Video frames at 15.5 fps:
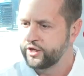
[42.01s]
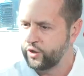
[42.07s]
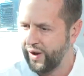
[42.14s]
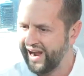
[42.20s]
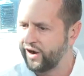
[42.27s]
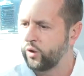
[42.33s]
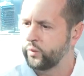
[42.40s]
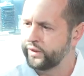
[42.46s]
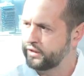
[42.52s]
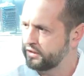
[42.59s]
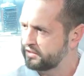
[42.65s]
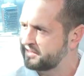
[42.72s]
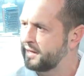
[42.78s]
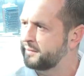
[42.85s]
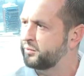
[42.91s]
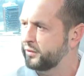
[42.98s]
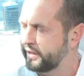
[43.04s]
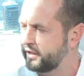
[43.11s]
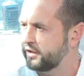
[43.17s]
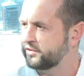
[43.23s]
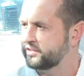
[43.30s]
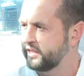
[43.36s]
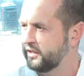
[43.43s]
how are we going to
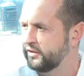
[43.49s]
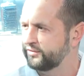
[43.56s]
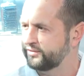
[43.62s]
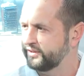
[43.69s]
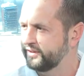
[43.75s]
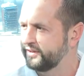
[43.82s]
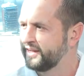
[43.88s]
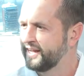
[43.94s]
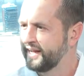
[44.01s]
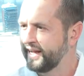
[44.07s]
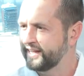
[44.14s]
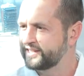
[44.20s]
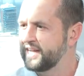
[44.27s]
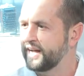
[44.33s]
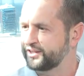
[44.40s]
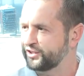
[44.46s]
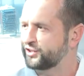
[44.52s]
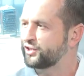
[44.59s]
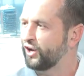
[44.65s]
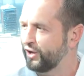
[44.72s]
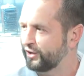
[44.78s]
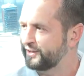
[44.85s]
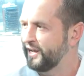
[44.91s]
separate ourselves? And it's not just
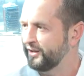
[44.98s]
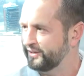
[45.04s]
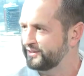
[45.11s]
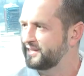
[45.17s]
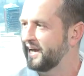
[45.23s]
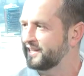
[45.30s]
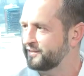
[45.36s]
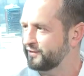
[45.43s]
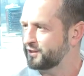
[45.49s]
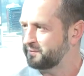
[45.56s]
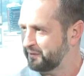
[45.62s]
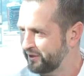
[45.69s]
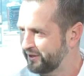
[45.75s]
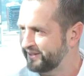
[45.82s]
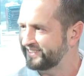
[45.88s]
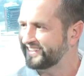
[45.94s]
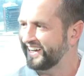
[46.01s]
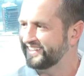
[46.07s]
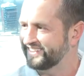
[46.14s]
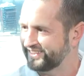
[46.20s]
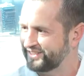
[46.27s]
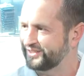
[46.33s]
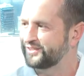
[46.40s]
talk now. These guys have experience.
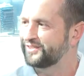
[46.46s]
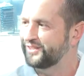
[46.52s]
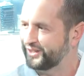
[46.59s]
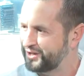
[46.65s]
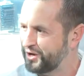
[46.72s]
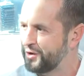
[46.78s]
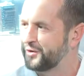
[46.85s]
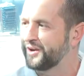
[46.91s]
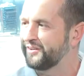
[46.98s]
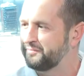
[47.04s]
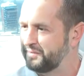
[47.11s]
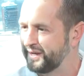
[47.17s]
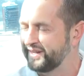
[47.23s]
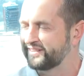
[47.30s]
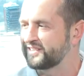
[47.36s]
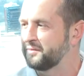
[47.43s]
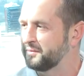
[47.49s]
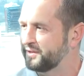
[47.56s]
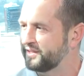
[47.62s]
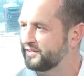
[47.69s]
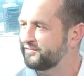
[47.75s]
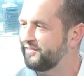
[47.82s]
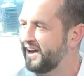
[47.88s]
Guys like Dakota have been in some of
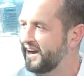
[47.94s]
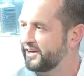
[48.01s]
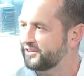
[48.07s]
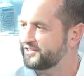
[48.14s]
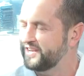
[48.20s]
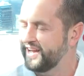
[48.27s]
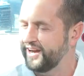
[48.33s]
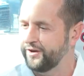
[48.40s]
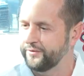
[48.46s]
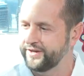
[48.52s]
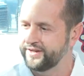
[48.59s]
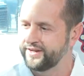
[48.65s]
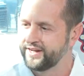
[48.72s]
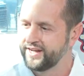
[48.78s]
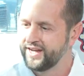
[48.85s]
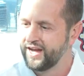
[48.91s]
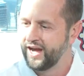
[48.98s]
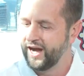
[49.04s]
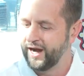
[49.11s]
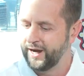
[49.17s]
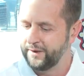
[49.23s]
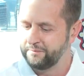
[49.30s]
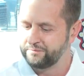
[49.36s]
these fires now, and
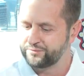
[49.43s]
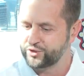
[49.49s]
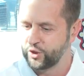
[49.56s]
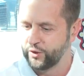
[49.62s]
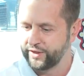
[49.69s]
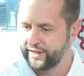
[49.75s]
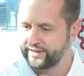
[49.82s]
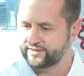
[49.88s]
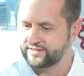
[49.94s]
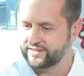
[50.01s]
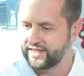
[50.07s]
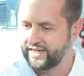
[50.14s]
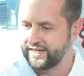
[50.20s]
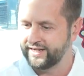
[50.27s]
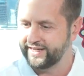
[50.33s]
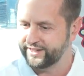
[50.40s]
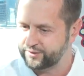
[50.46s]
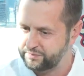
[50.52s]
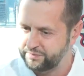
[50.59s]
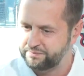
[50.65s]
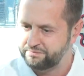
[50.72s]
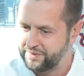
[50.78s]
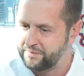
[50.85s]
so it's
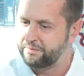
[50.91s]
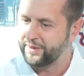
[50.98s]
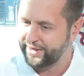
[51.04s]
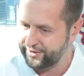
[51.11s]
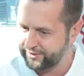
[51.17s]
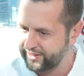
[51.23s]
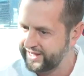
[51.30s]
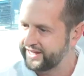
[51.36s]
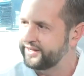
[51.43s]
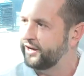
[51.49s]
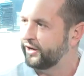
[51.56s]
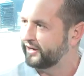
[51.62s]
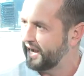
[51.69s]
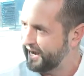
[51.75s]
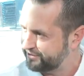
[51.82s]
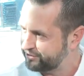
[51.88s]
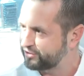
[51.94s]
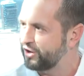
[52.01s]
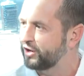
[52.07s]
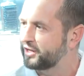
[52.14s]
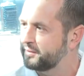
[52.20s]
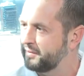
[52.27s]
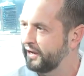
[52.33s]
been player led. Our guys are
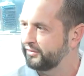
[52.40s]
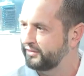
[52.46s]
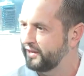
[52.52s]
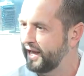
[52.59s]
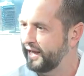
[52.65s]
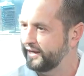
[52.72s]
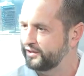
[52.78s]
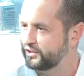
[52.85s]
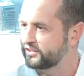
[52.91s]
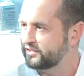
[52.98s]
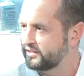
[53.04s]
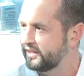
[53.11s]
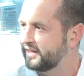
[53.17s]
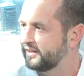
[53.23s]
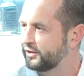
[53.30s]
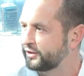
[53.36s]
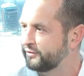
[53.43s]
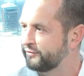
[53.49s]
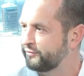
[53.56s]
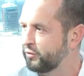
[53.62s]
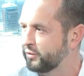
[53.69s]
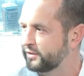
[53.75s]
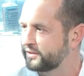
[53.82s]
talking about that, and just looking
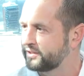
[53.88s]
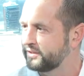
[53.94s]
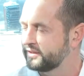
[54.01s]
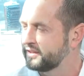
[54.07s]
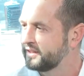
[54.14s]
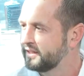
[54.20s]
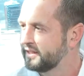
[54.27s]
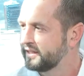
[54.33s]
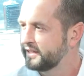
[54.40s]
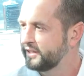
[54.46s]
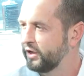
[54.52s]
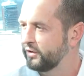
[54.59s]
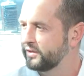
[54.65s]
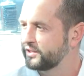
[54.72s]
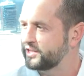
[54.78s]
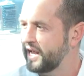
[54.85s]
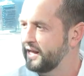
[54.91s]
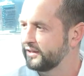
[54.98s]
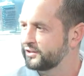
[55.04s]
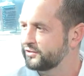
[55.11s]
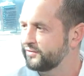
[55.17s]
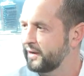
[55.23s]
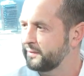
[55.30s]
forward to the
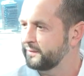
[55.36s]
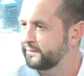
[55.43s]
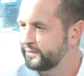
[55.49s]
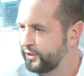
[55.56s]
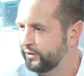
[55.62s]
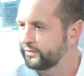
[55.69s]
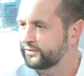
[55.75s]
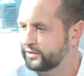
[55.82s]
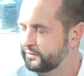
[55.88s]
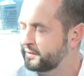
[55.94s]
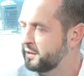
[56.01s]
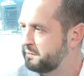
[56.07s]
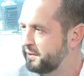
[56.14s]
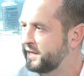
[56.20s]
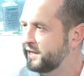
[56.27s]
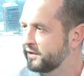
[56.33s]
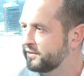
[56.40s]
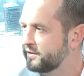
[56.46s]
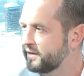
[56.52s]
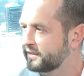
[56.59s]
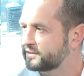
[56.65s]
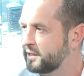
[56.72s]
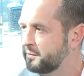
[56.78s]
challenge of our to compete here in
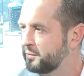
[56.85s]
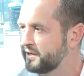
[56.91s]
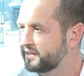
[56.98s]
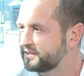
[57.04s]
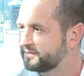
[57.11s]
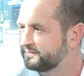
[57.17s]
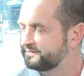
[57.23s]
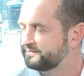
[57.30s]
the next couple weeks.